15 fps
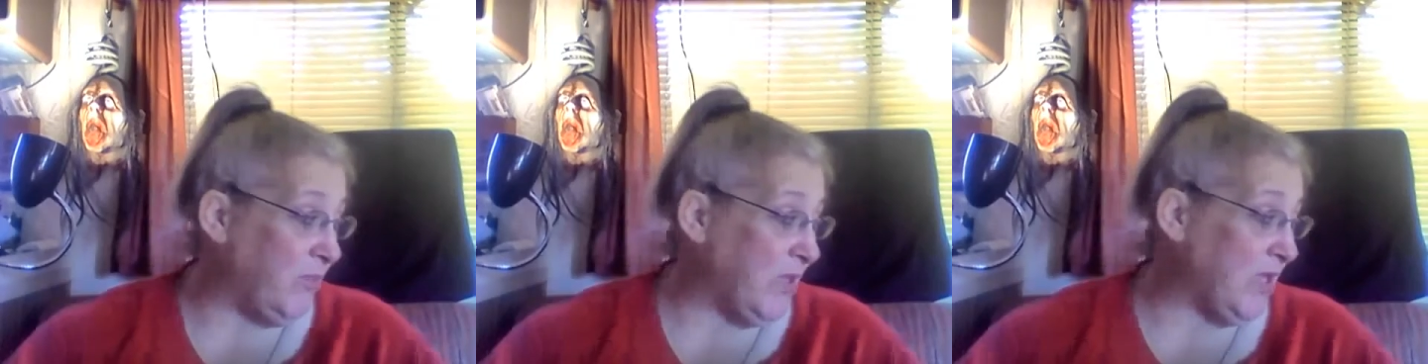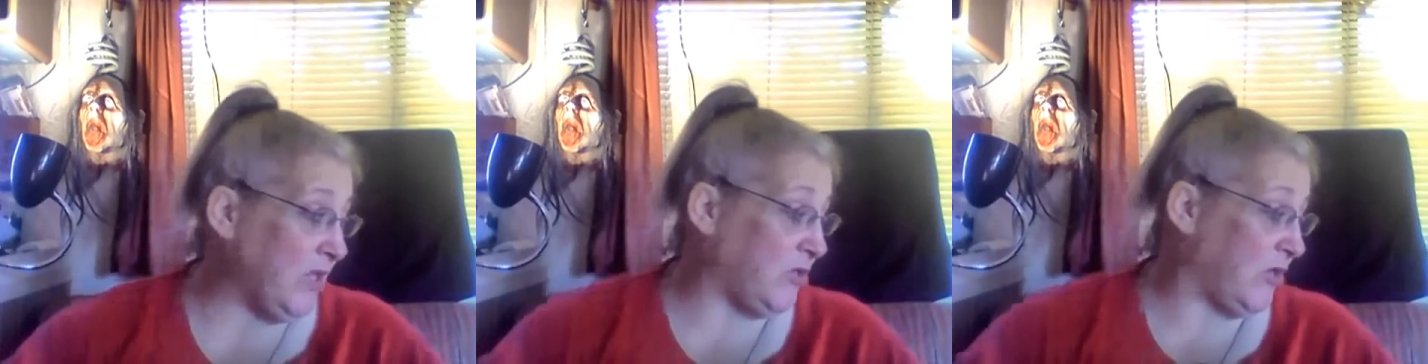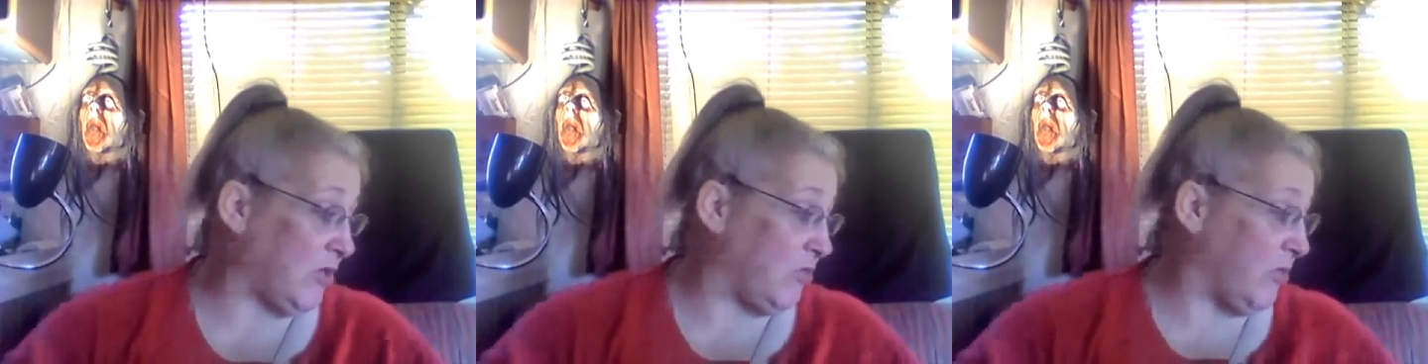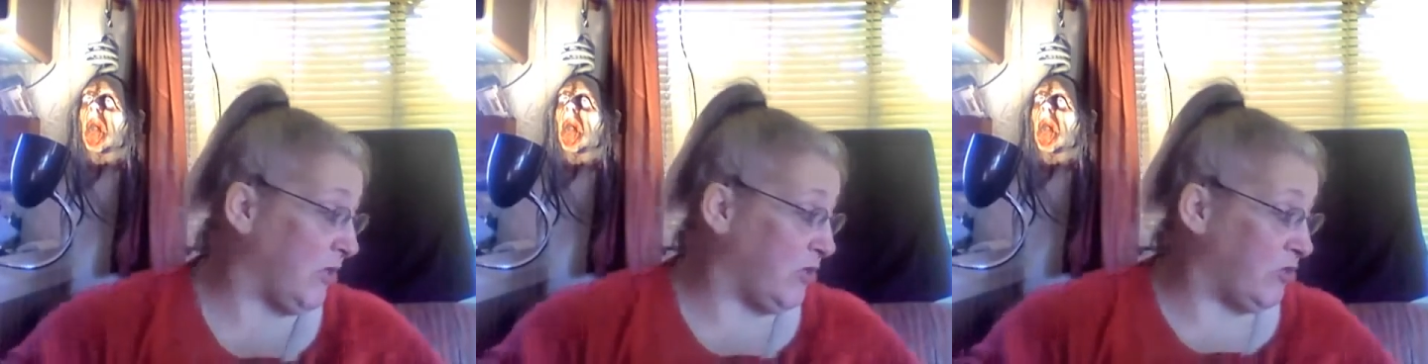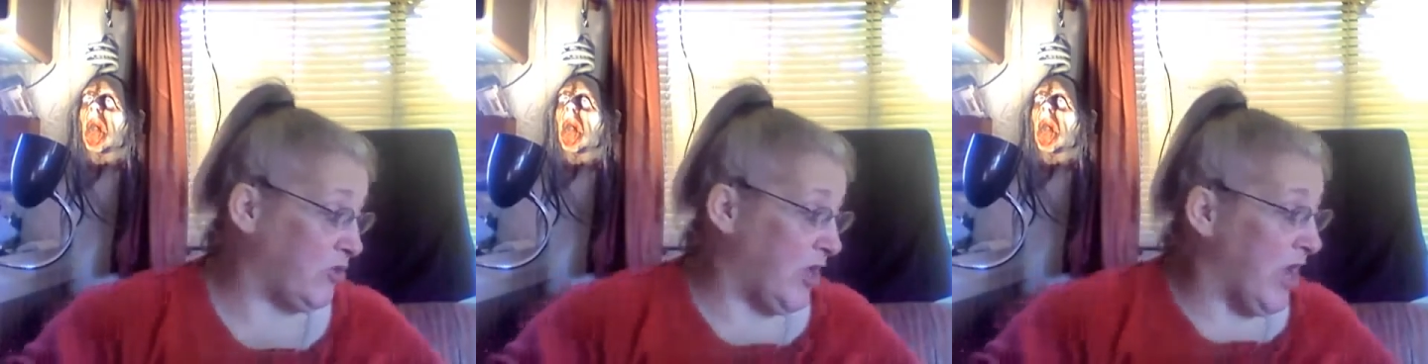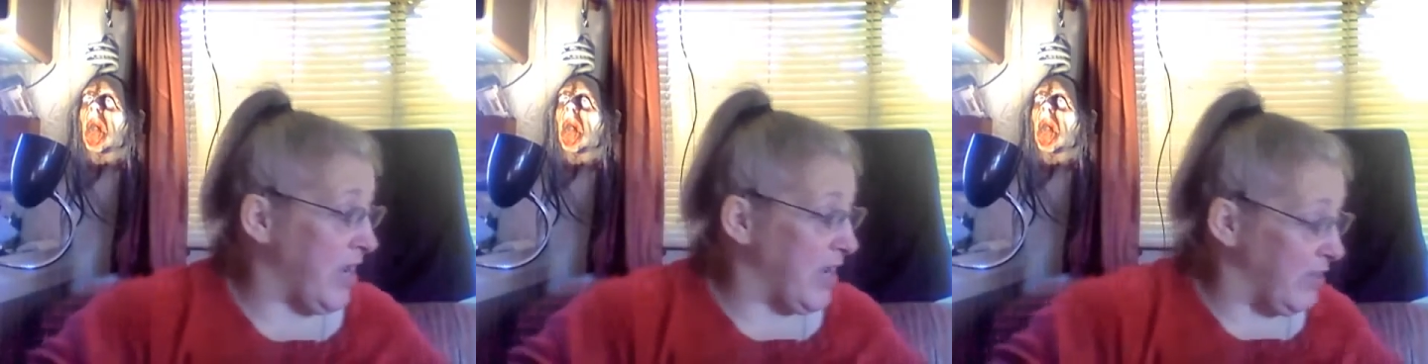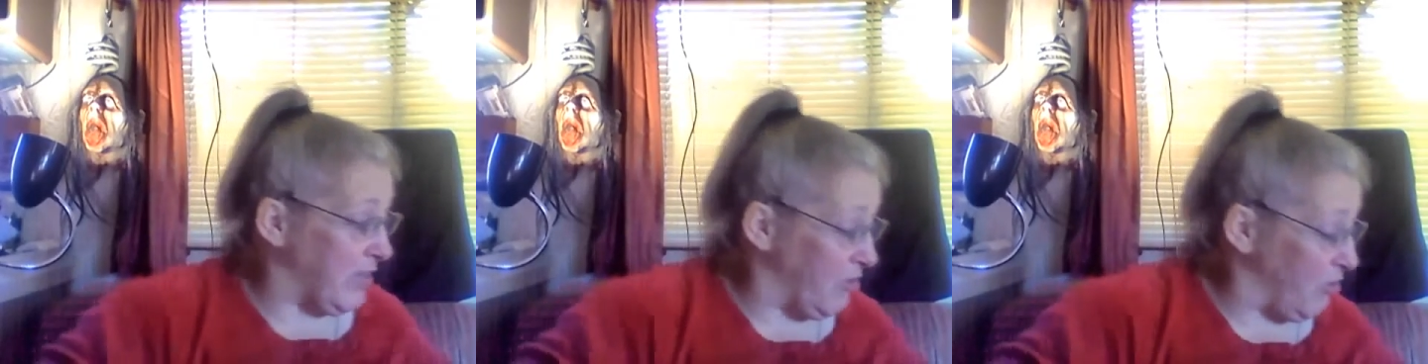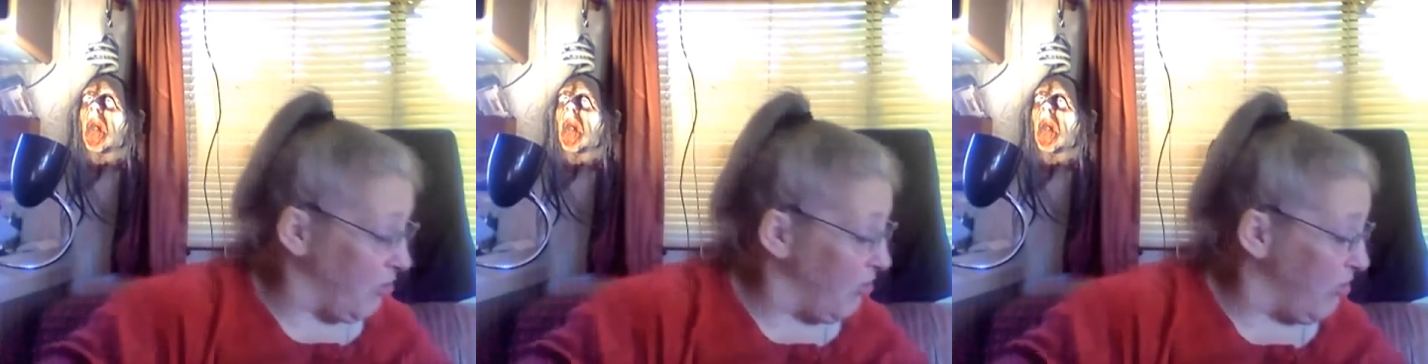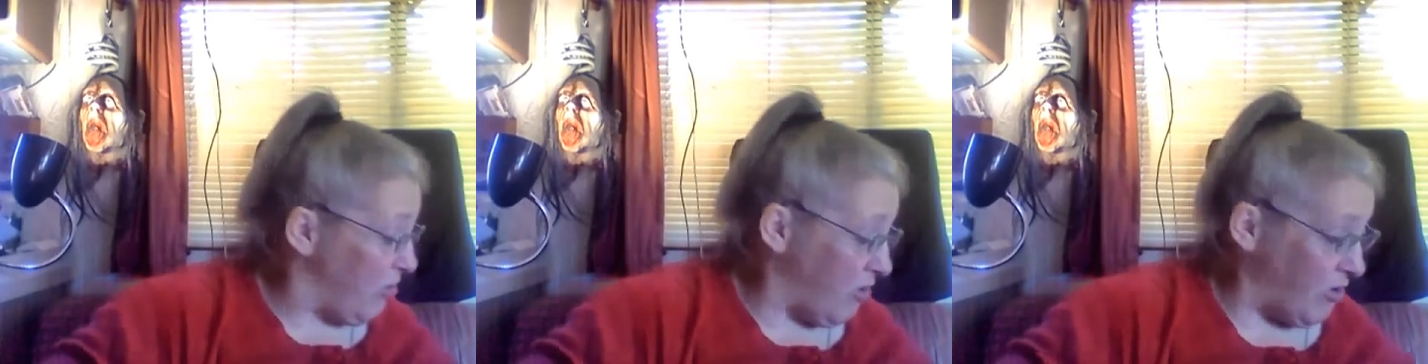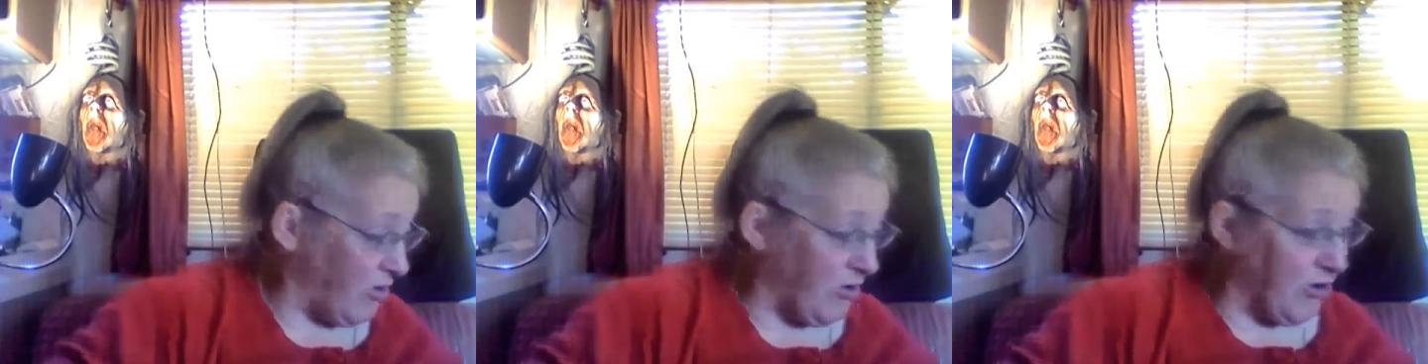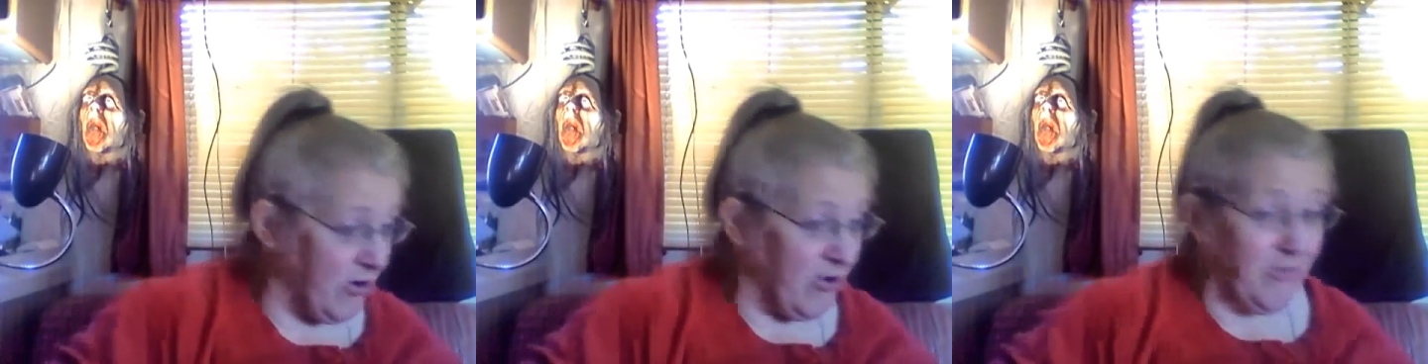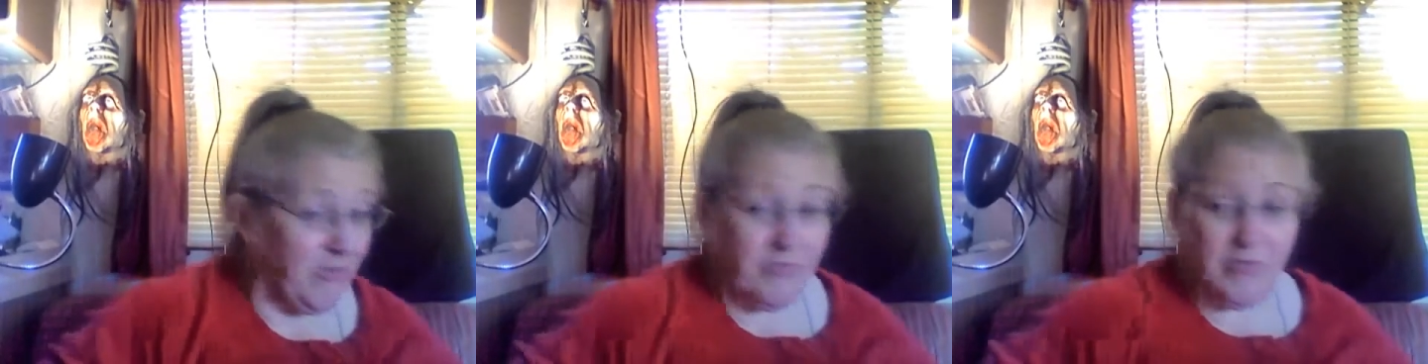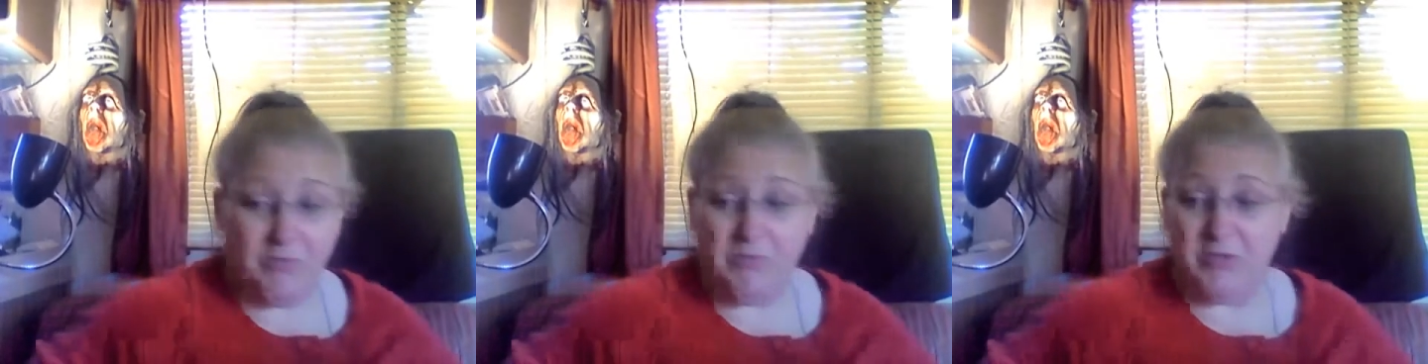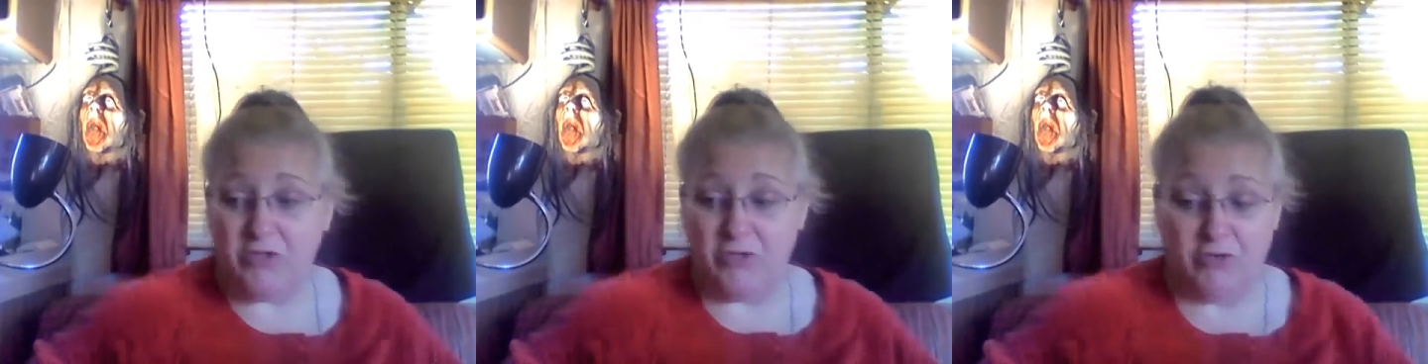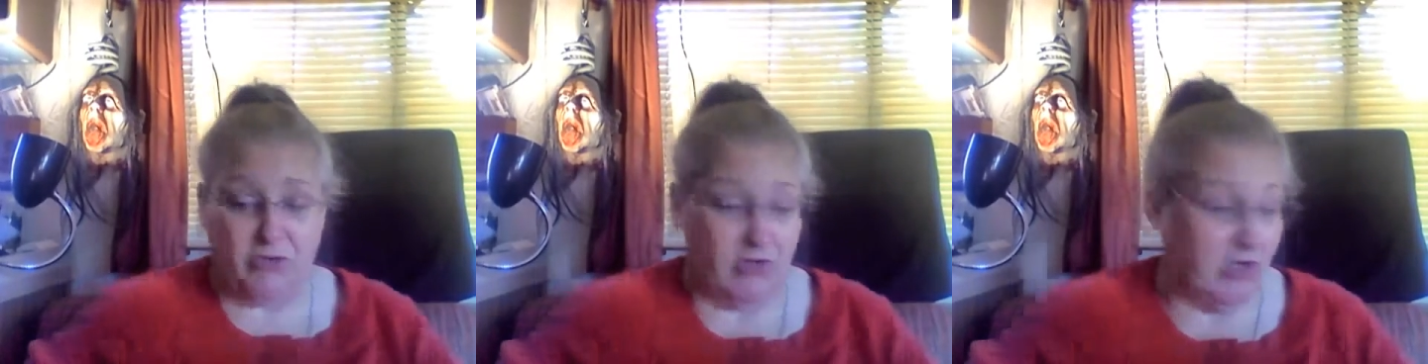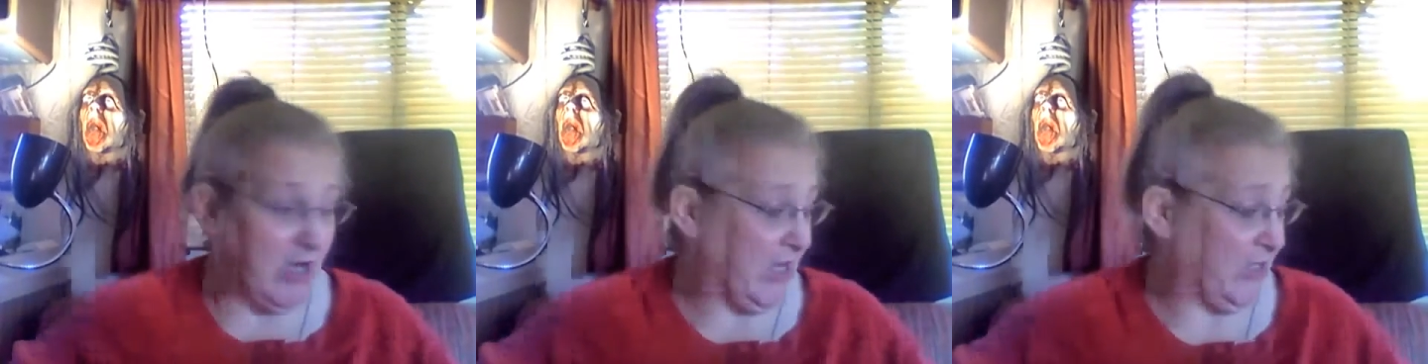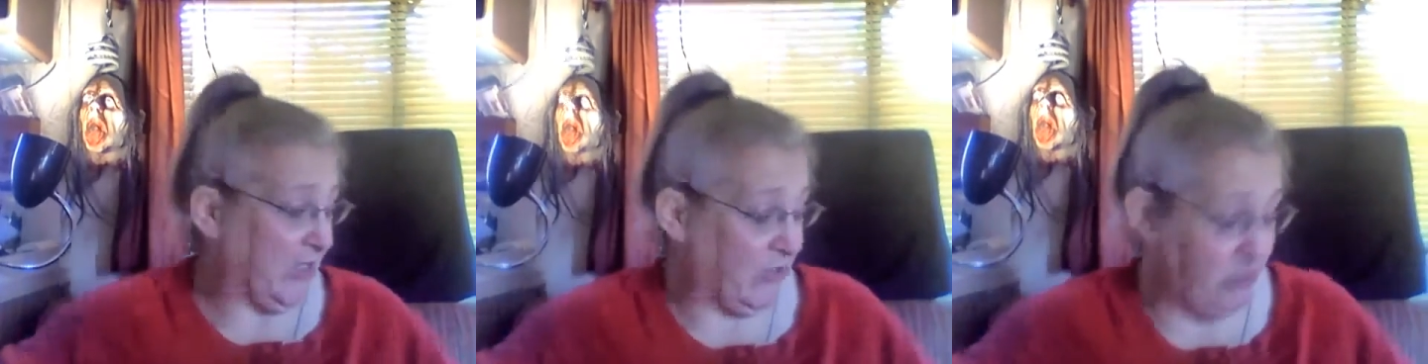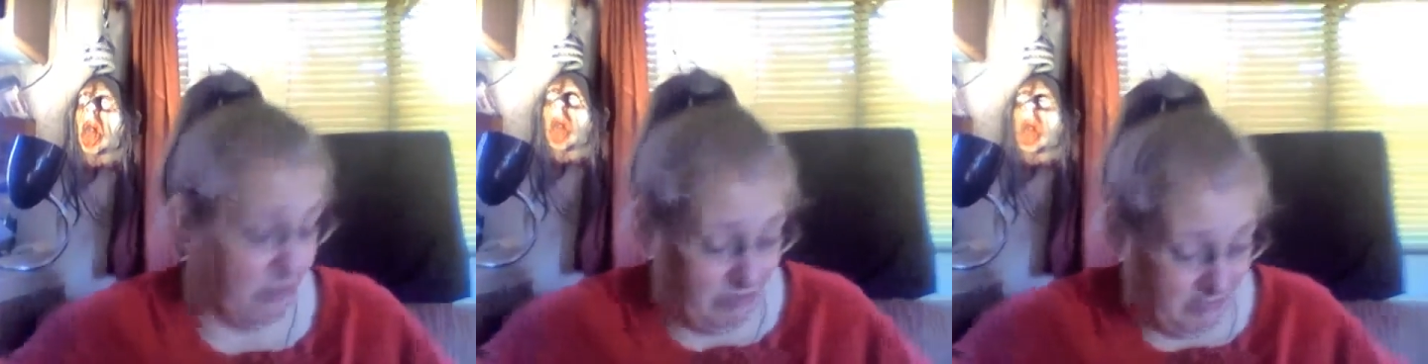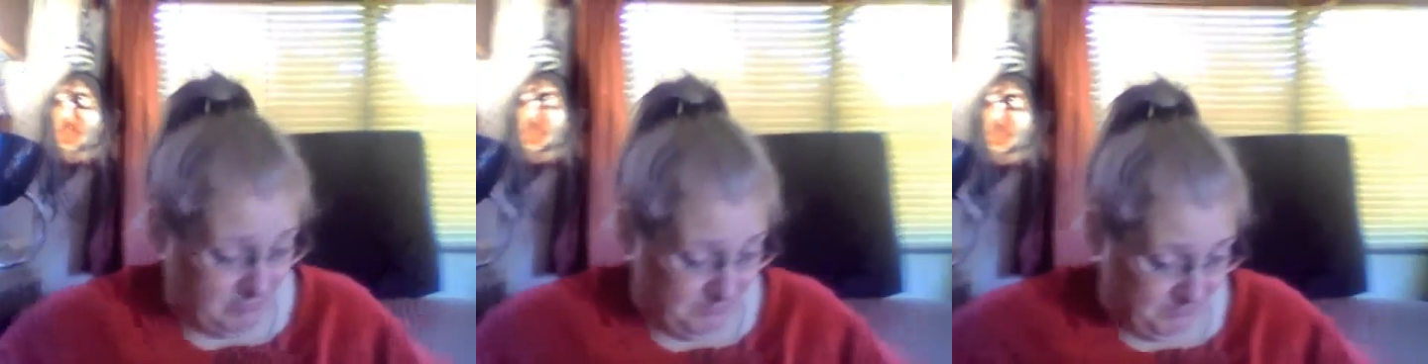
be. She quit shaking, huh? Let me show you guys her.